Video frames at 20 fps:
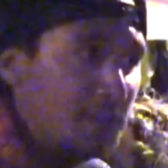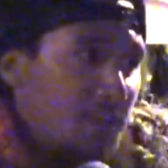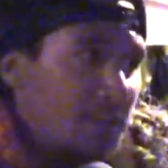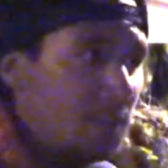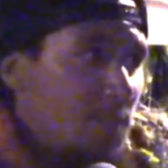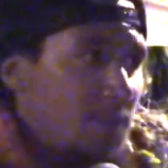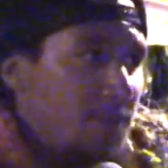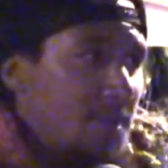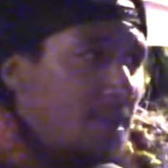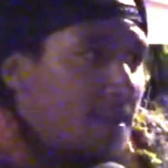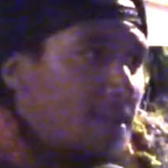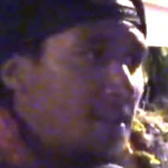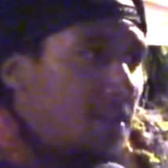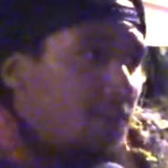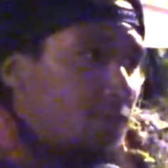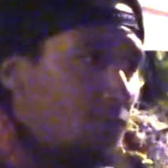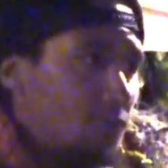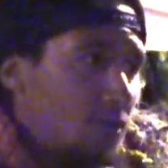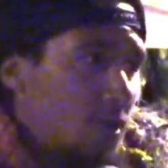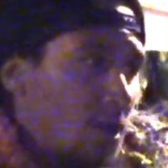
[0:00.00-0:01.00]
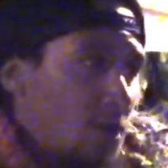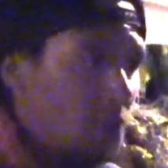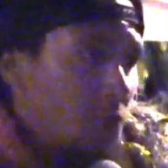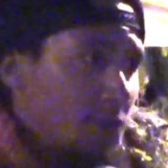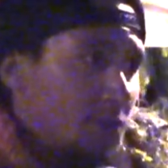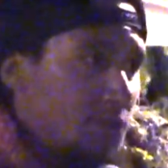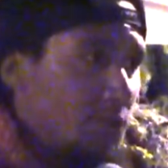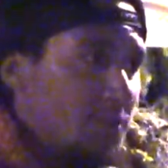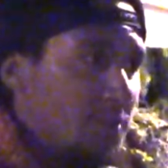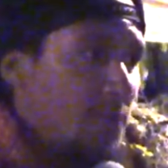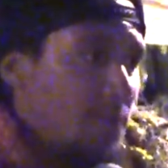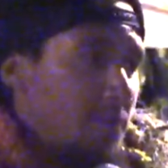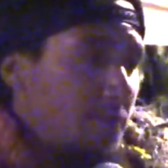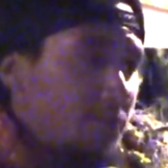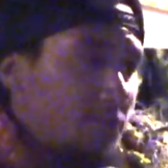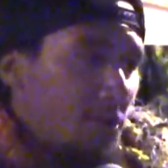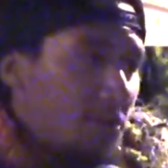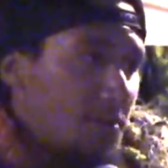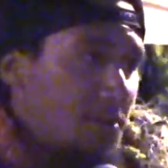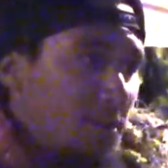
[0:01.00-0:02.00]
They can be taking it to Congress. We can be
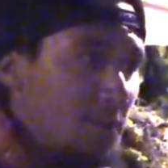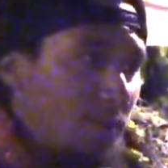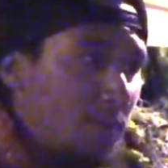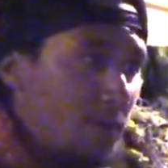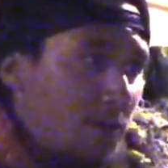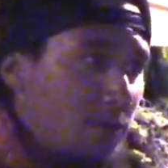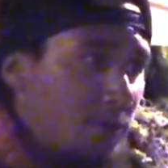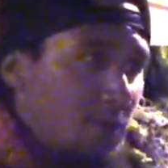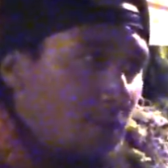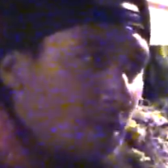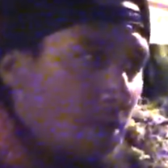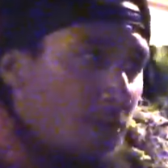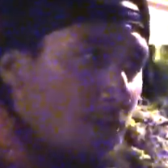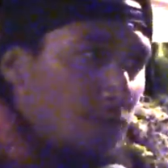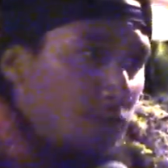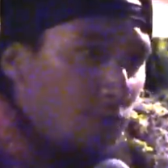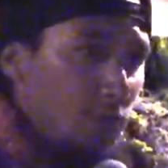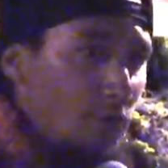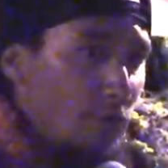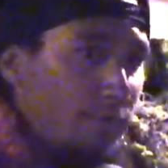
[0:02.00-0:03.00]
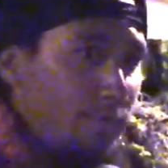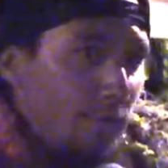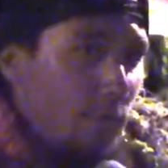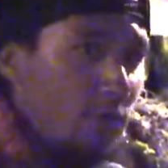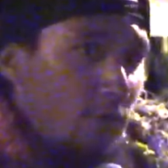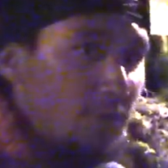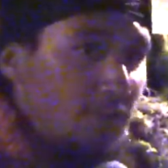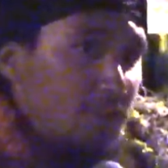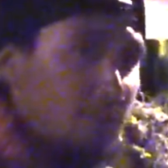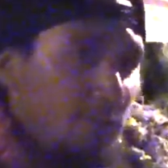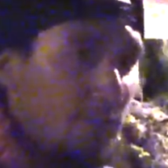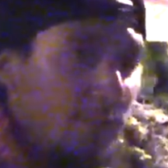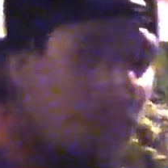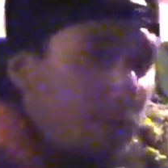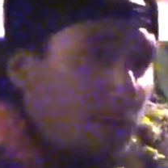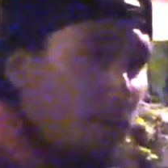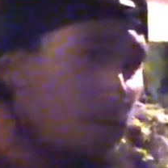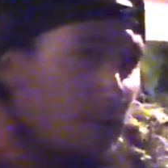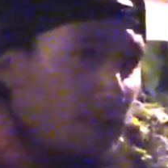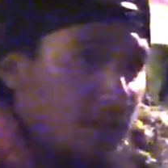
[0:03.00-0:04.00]
talking about Dole folks in the
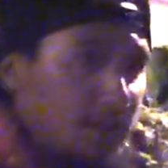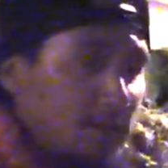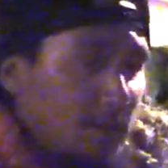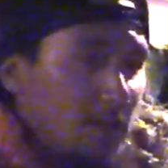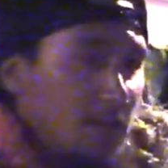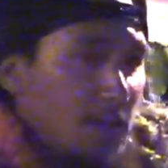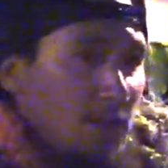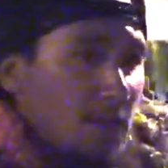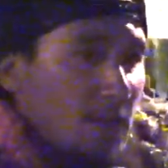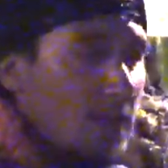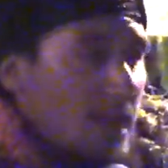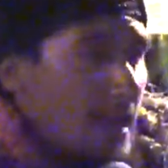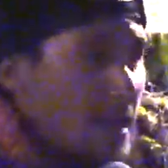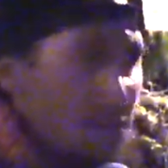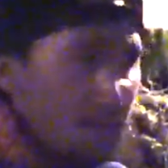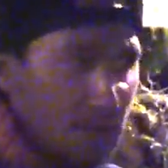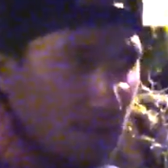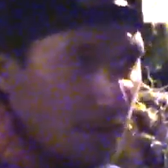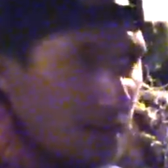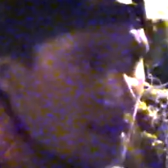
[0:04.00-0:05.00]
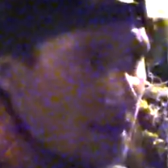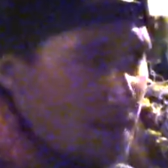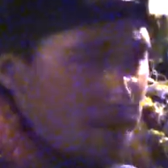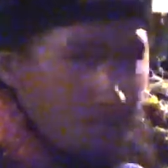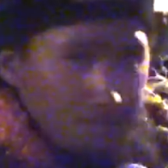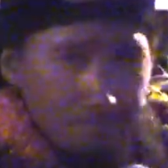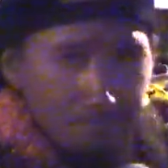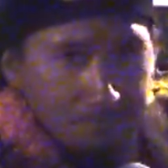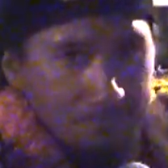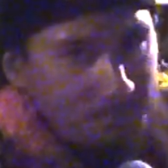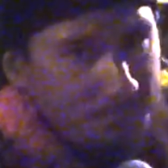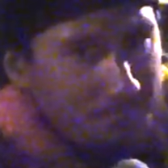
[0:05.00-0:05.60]
Republic and the, um,